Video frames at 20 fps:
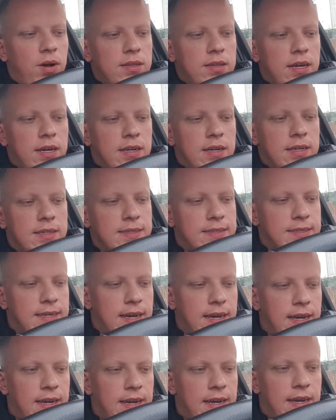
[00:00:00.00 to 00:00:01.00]
But I can
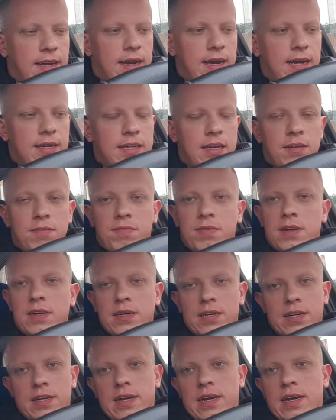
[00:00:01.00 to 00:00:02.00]
say
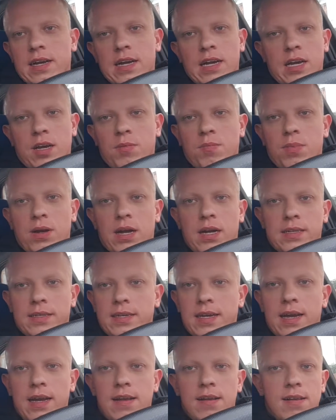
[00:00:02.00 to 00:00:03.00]
anything
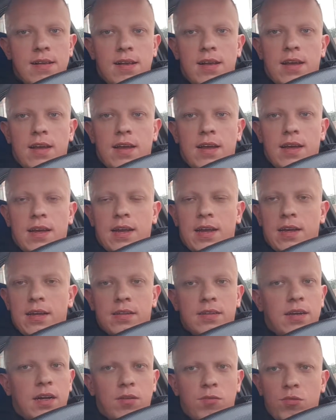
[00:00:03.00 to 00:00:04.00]
bad, yeah.
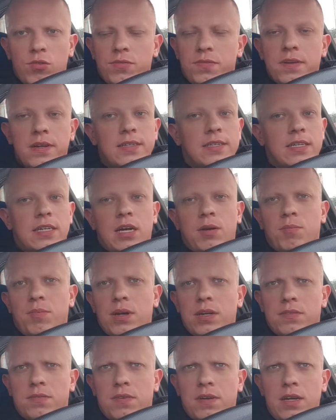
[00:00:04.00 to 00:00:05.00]
There are good things and
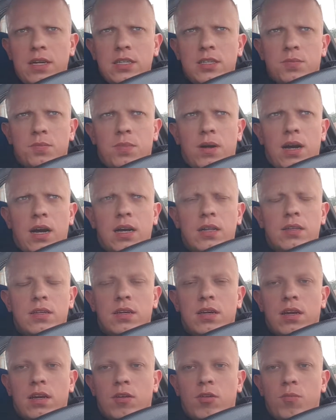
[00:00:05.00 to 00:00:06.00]
bad things, but
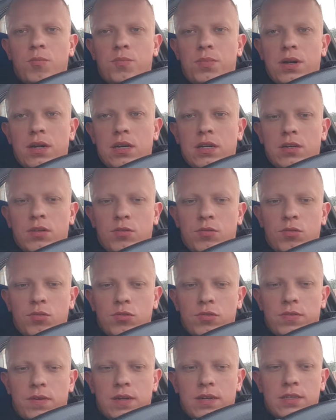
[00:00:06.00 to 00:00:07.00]
comparing
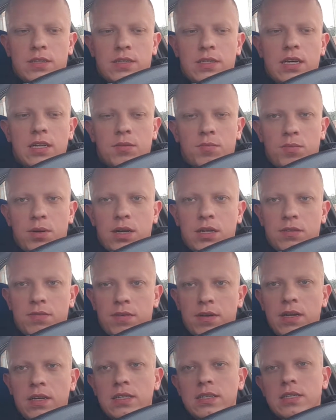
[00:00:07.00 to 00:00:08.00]
good things and bad
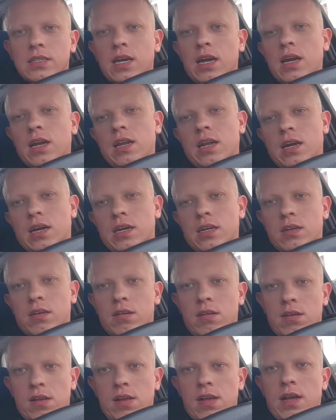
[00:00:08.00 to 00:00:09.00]
things, I like
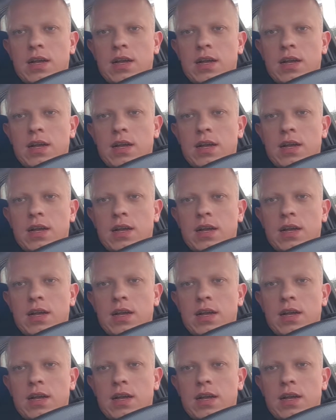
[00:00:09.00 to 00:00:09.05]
